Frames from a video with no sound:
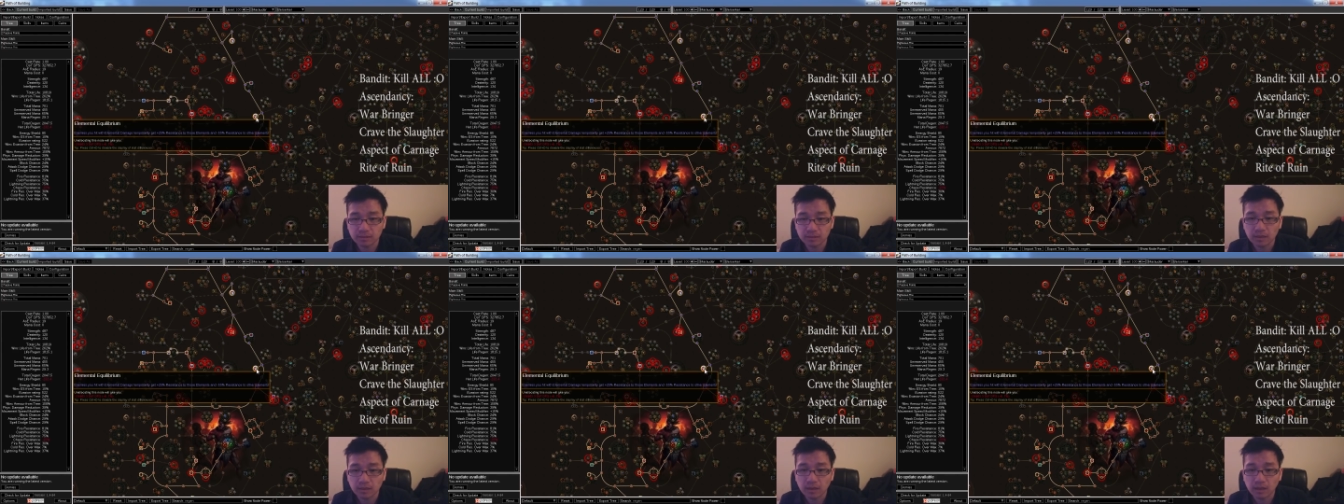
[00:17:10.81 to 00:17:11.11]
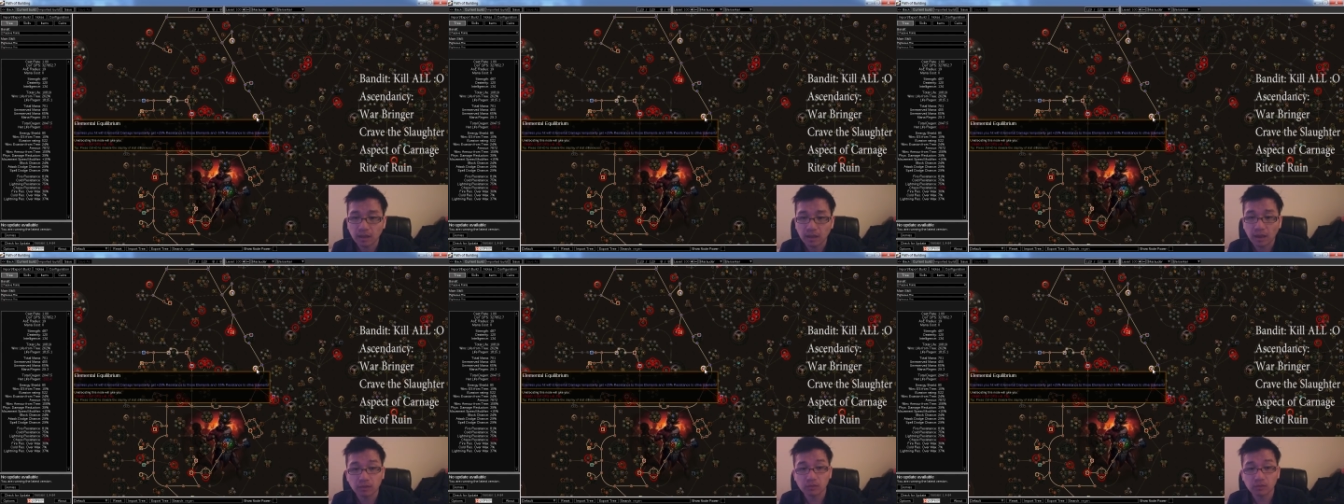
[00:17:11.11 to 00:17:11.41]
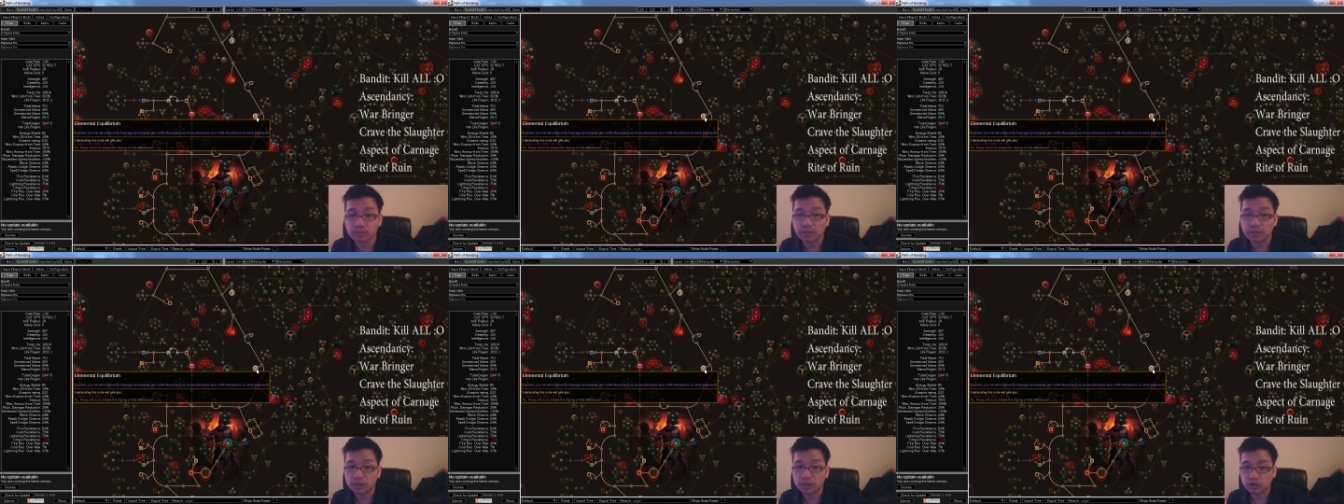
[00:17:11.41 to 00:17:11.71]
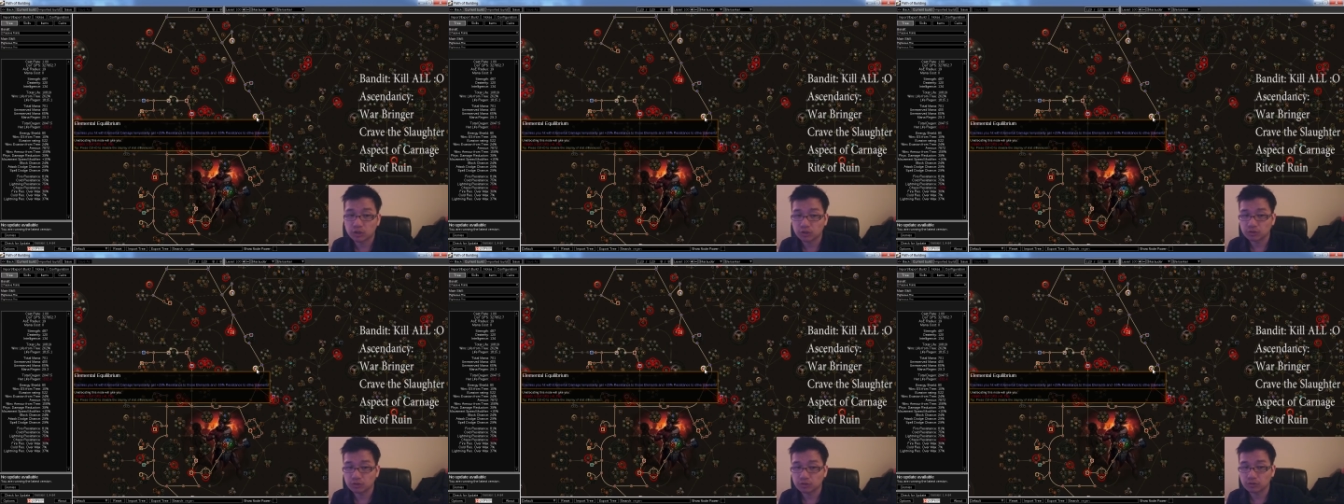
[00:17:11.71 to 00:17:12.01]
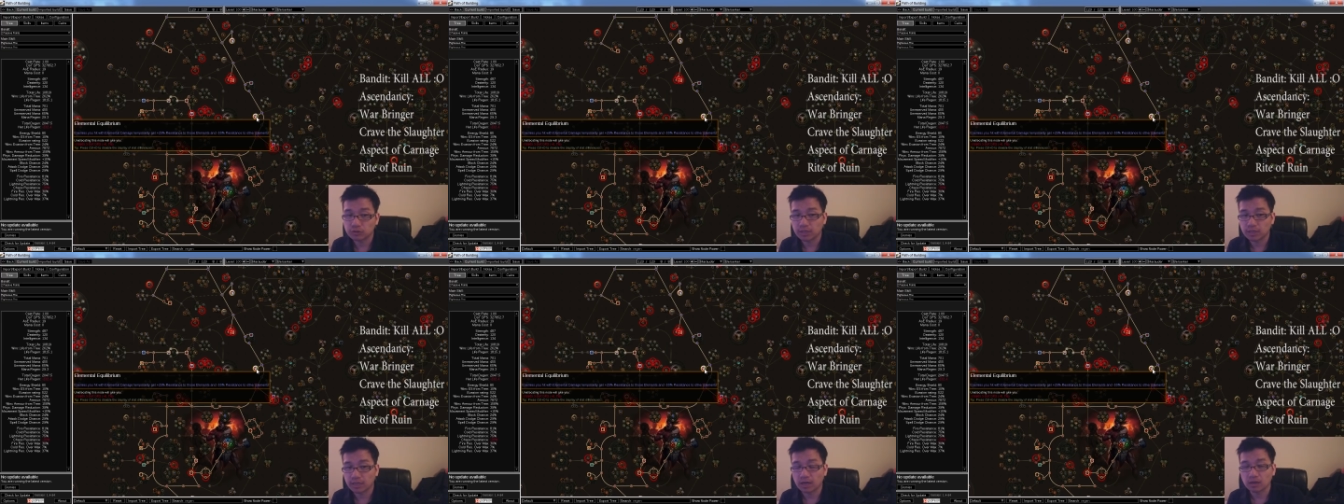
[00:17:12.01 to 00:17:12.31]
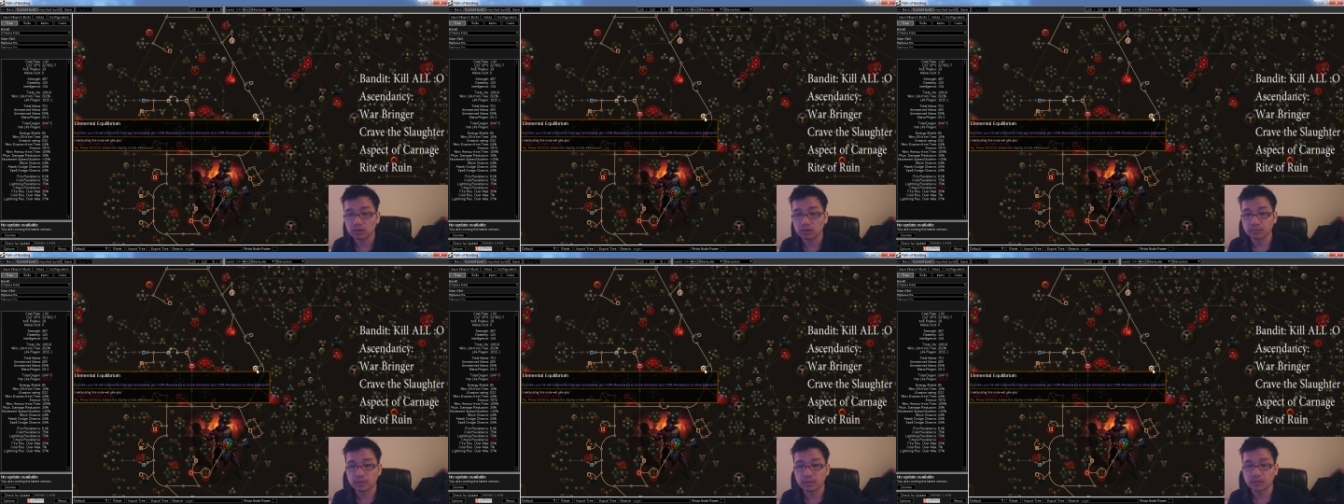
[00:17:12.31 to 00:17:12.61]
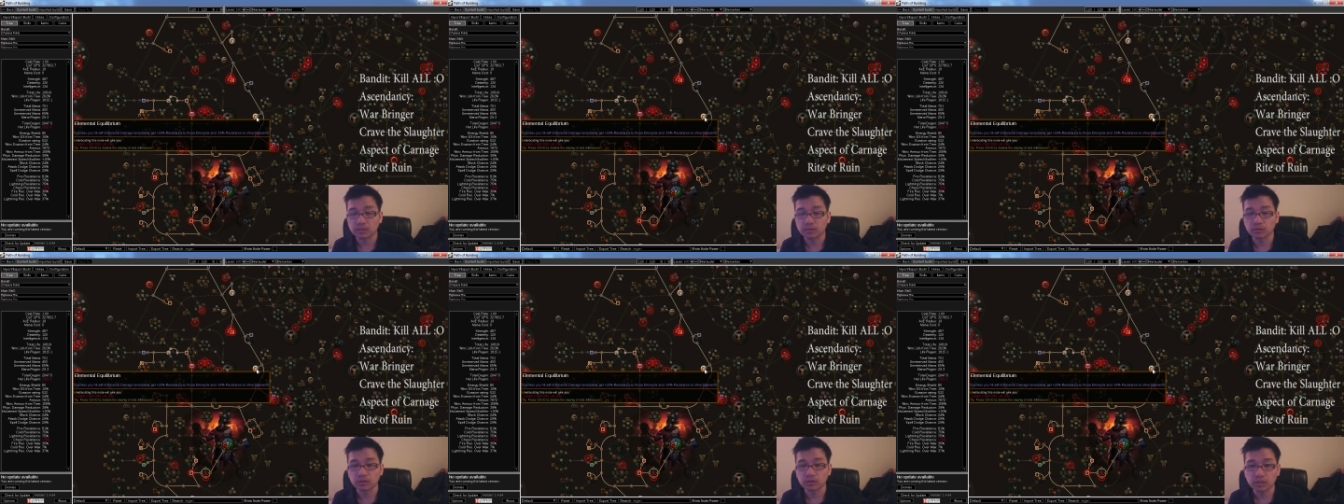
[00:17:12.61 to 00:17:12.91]
and we make sure to take
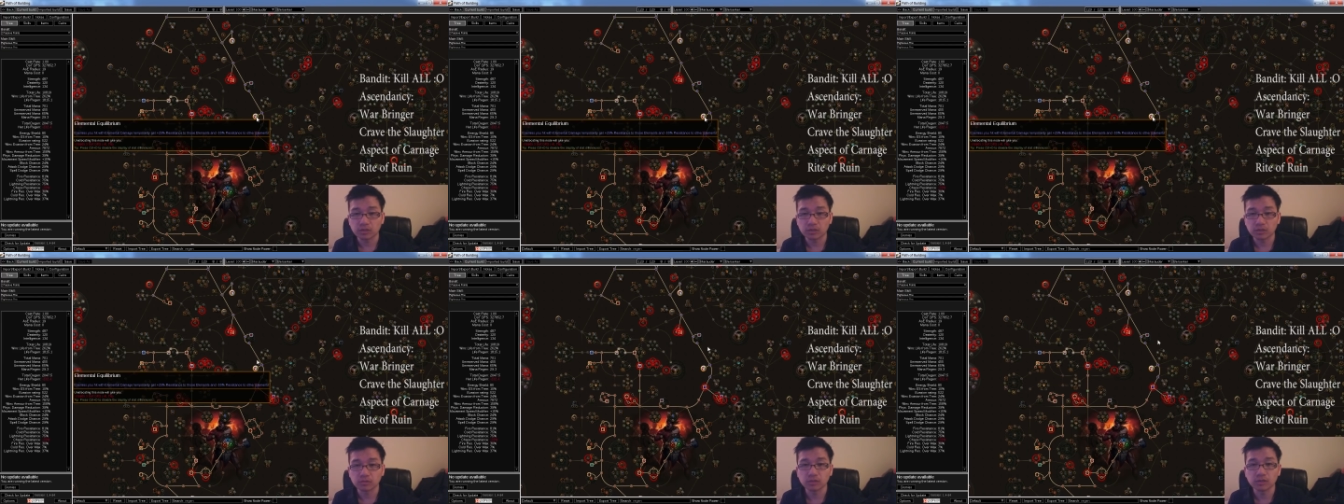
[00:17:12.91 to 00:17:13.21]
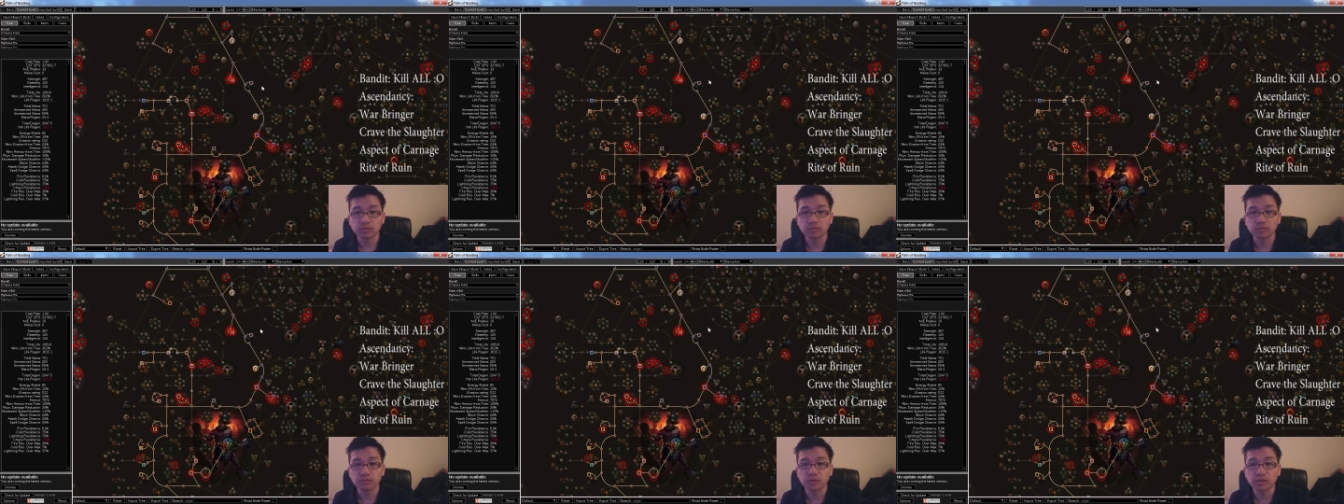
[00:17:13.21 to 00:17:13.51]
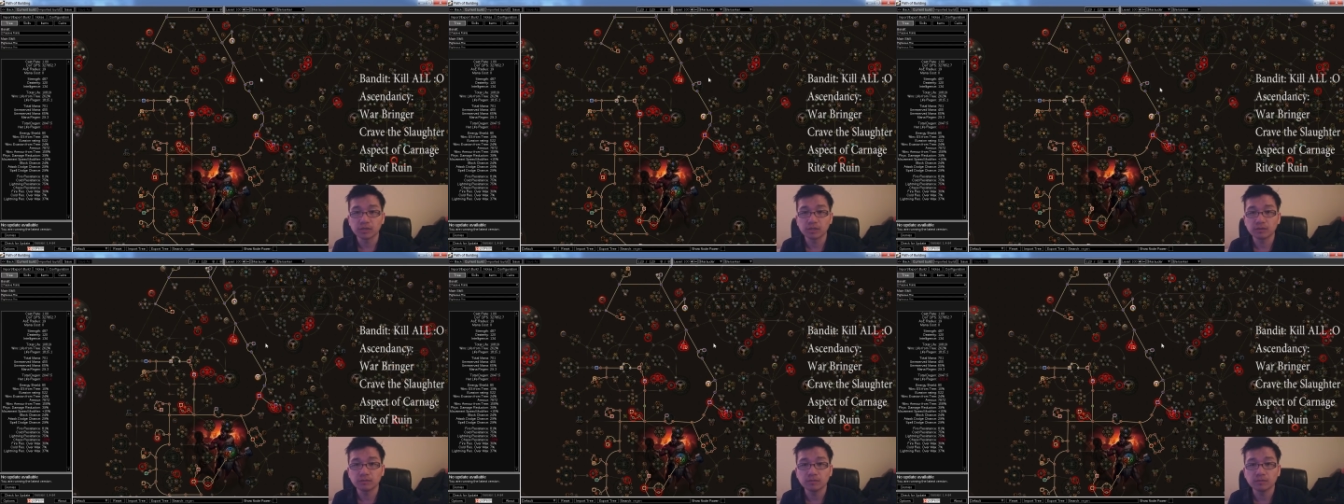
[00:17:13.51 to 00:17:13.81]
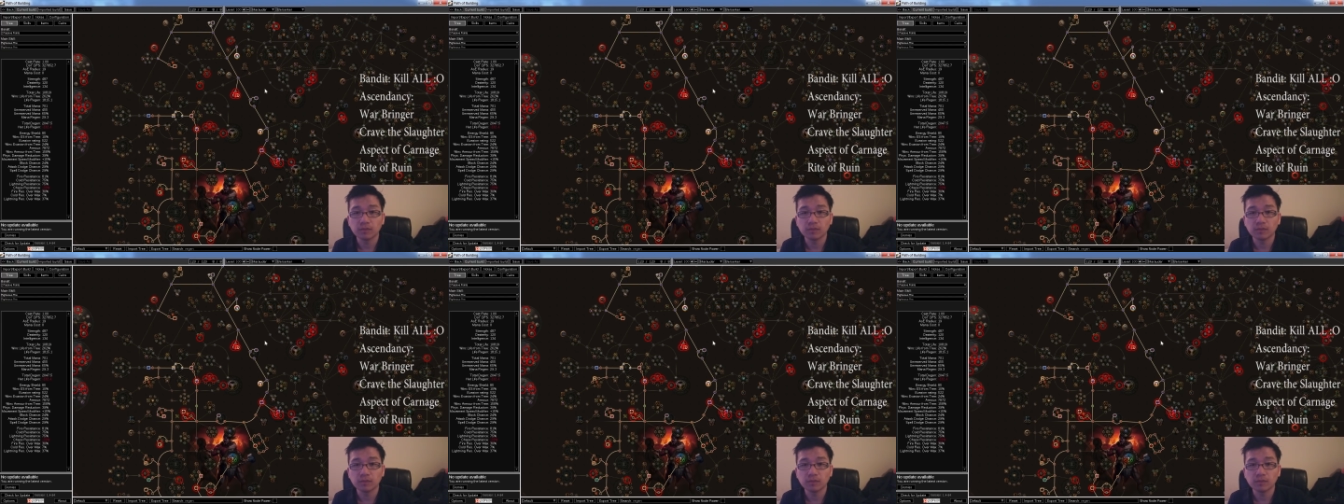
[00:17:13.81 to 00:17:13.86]
elemental equilibrium